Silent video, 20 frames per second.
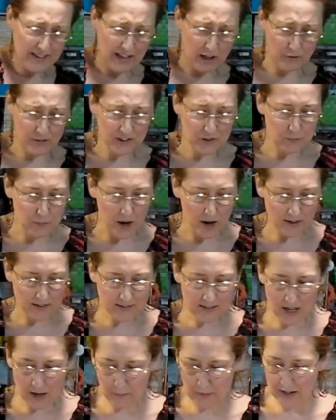Now these
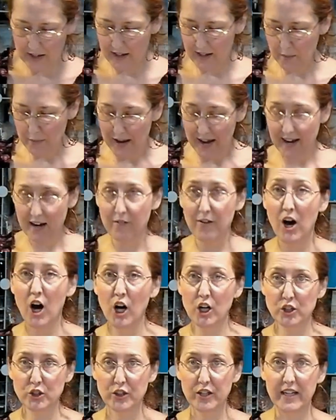bottles come in a pack of
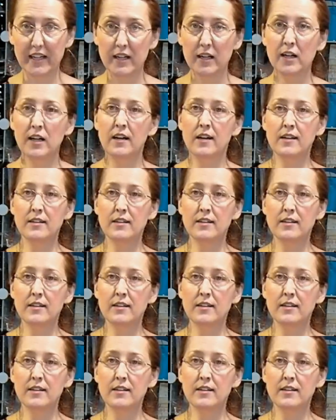100,